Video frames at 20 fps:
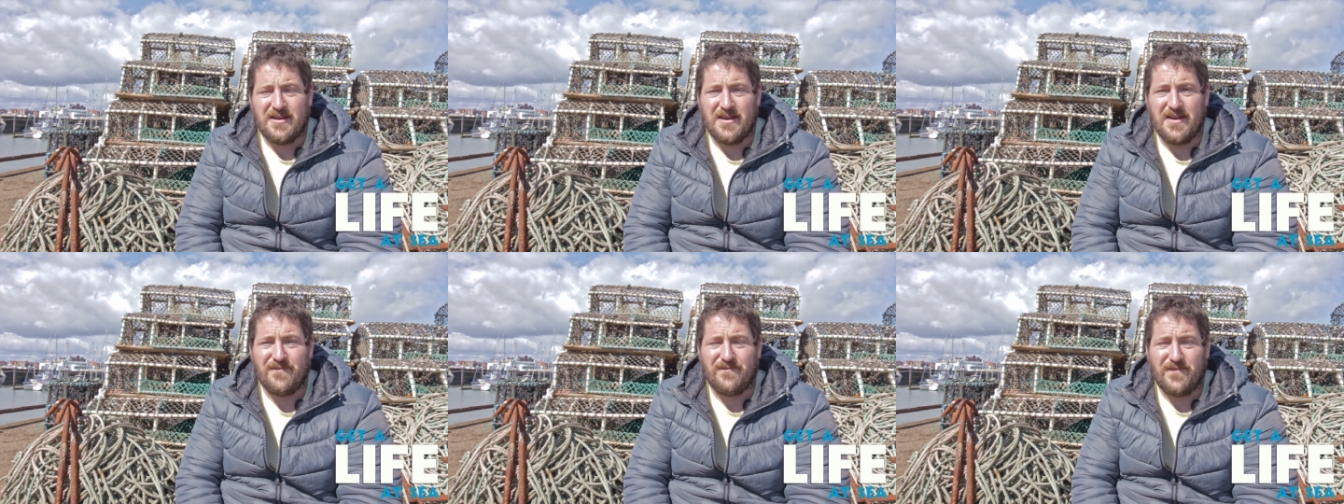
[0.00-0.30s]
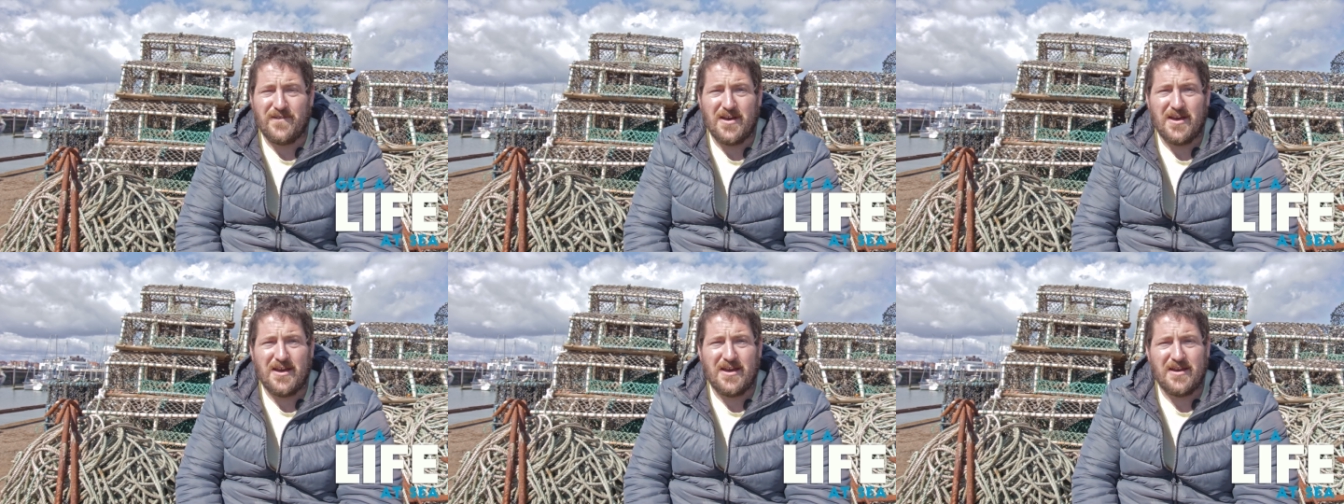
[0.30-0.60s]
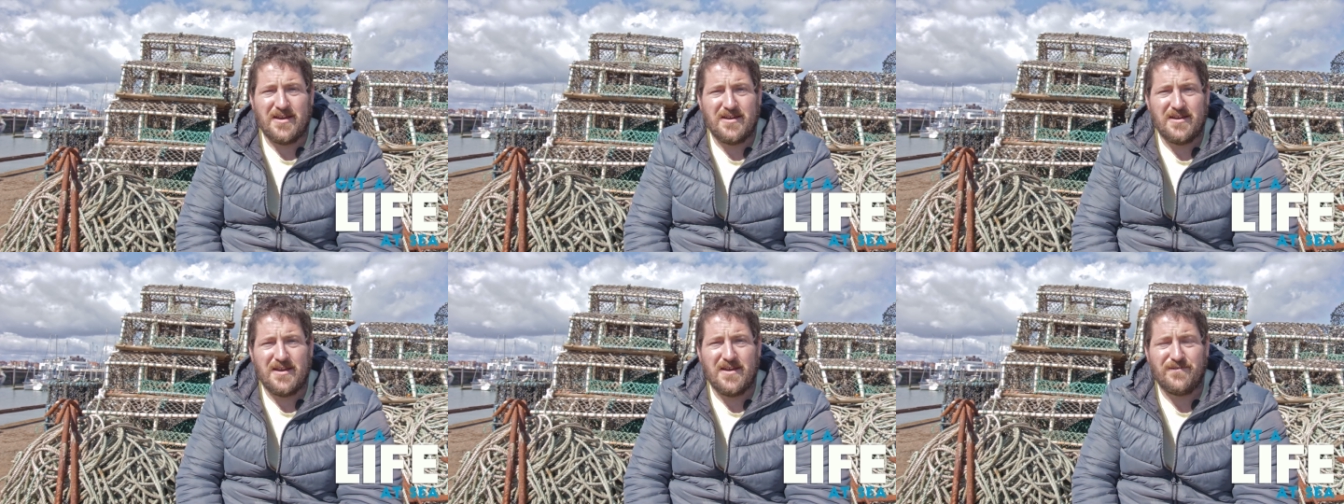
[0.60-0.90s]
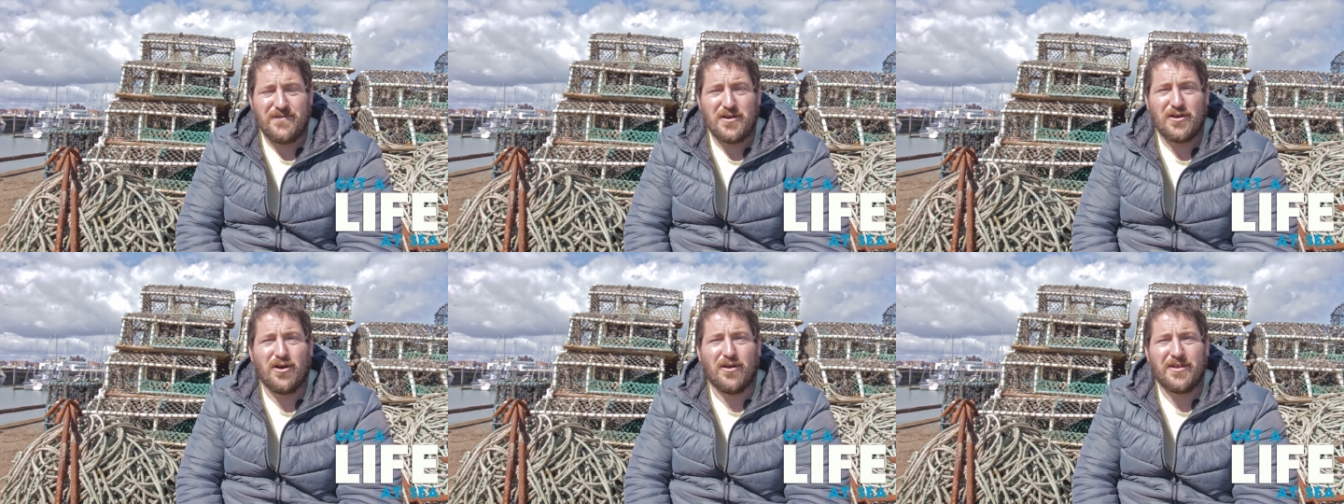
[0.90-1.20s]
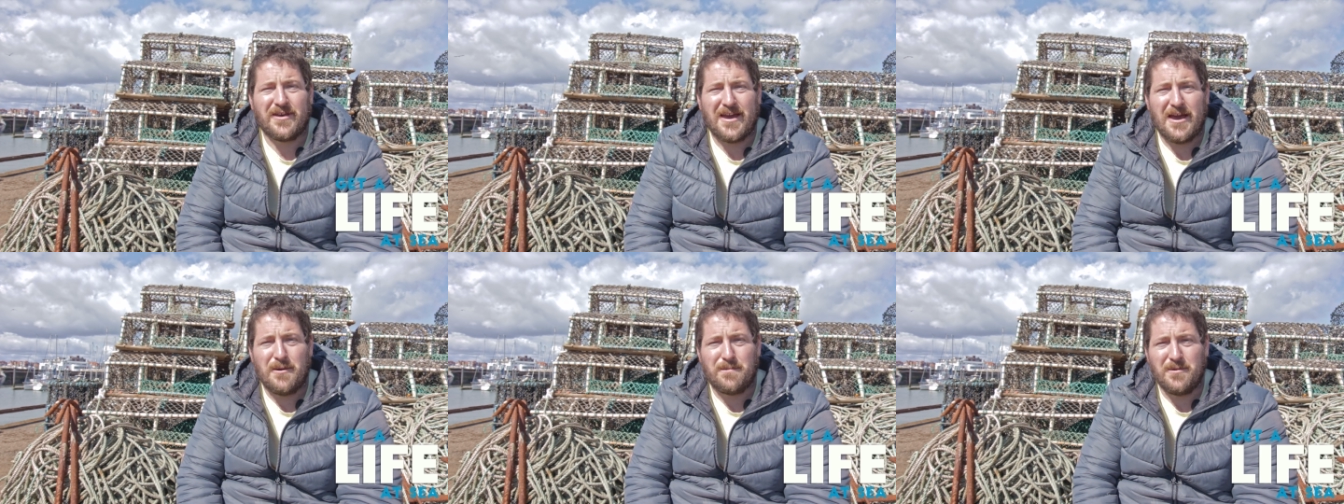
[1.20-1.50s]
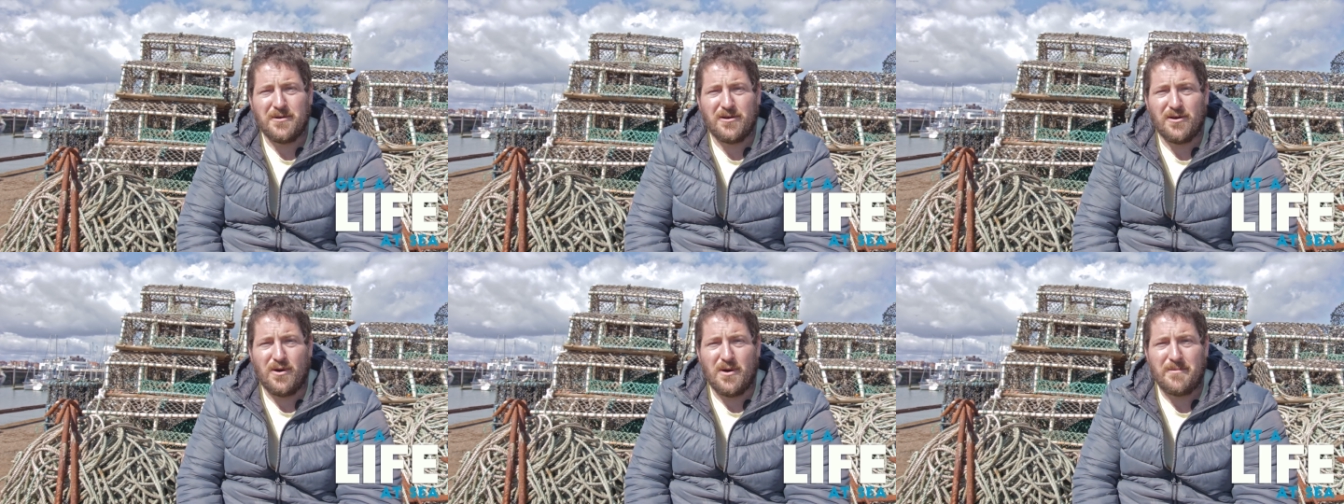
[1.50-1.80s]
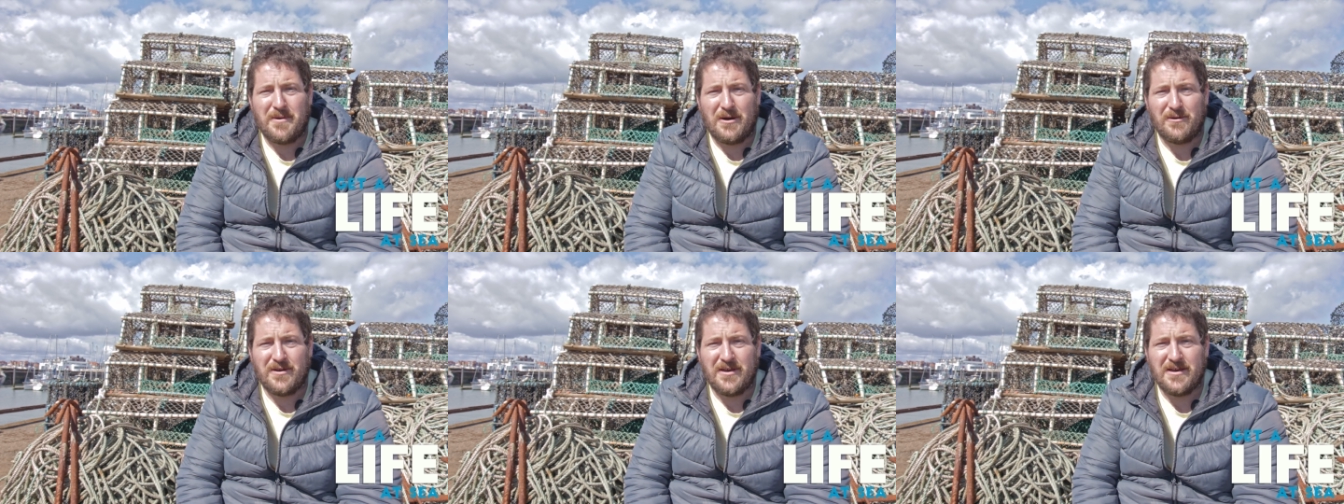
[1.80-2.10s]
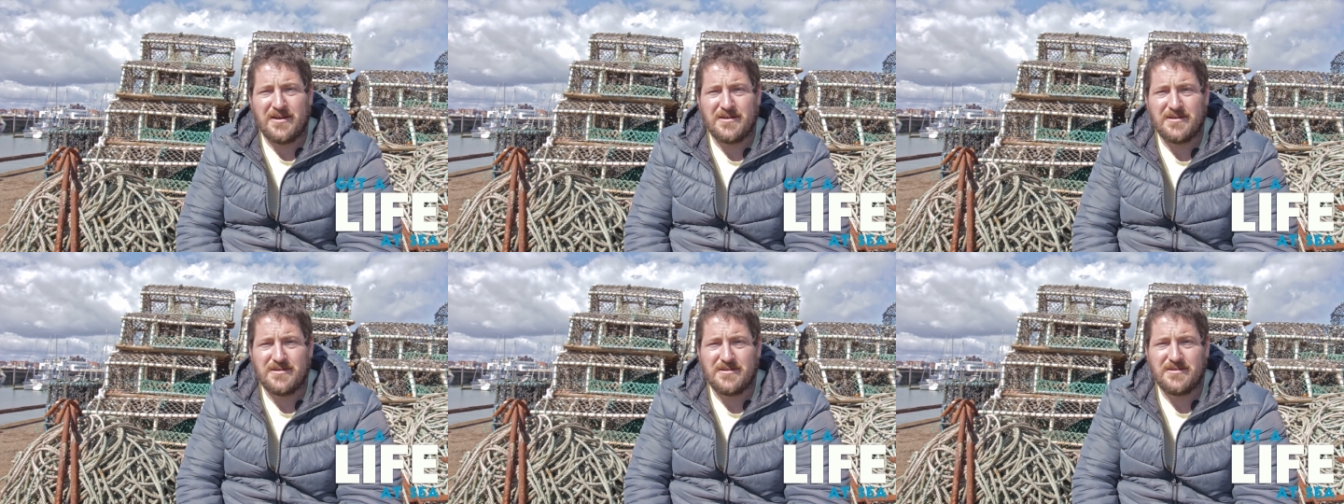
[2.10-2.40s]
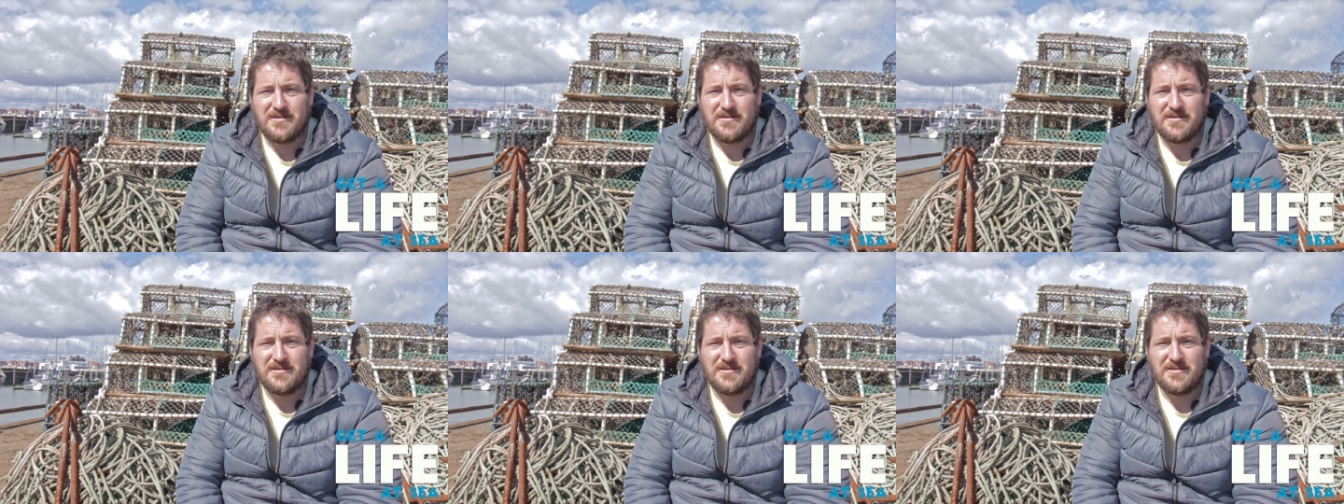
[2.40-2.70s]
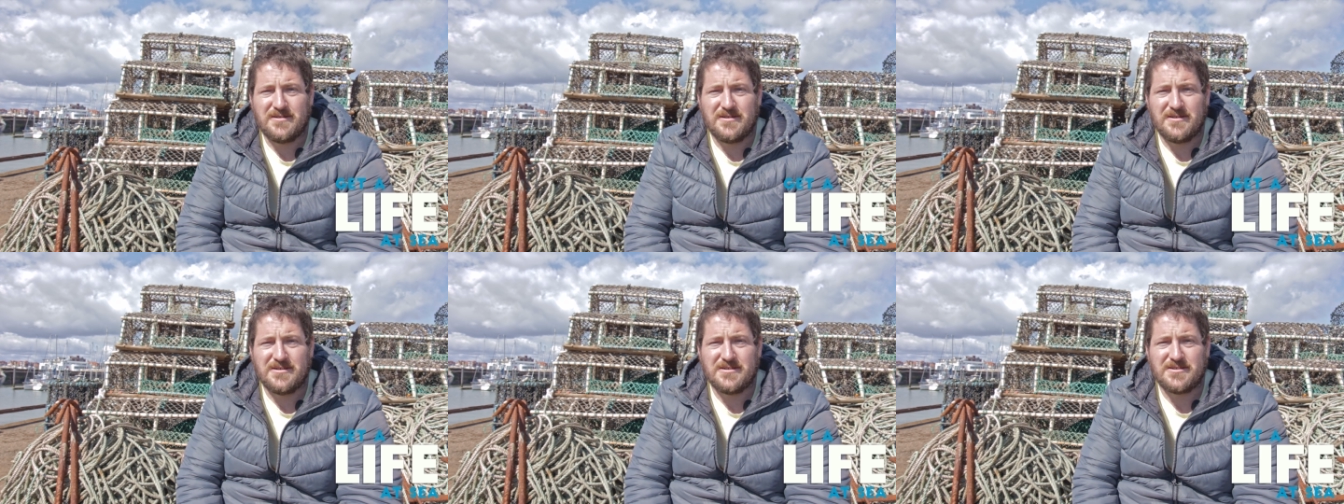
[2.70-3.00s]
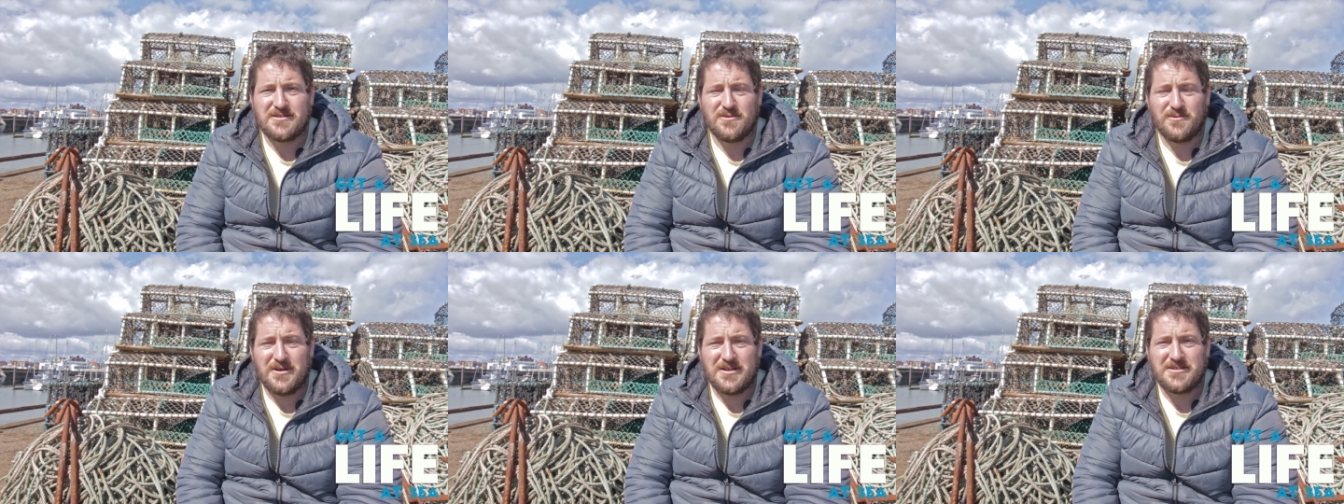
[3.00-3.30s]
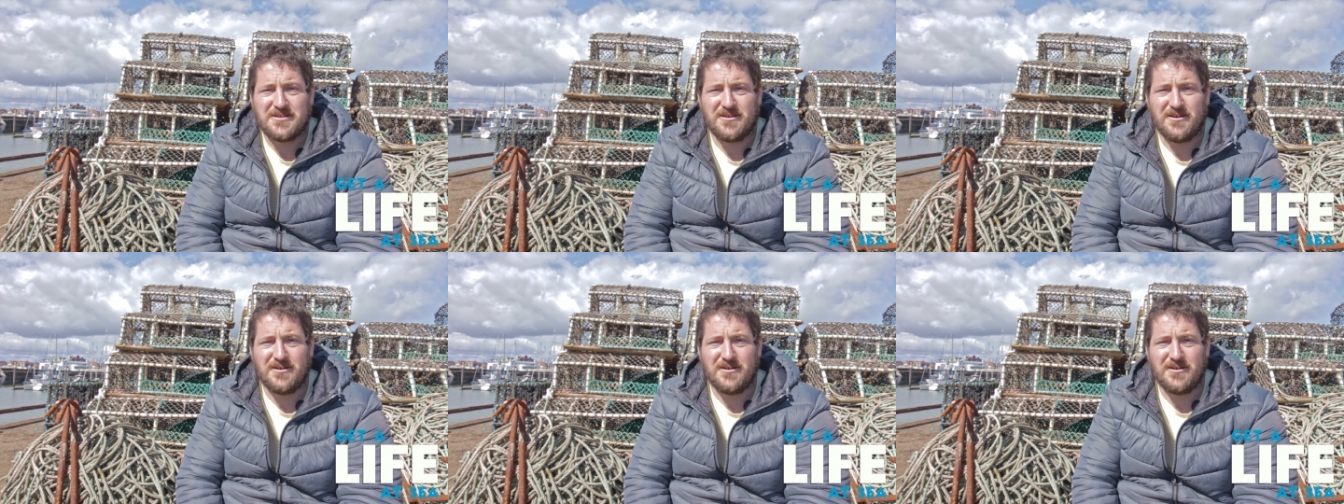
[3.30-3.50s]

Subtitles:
If you've got the get up and go about you, it's the way to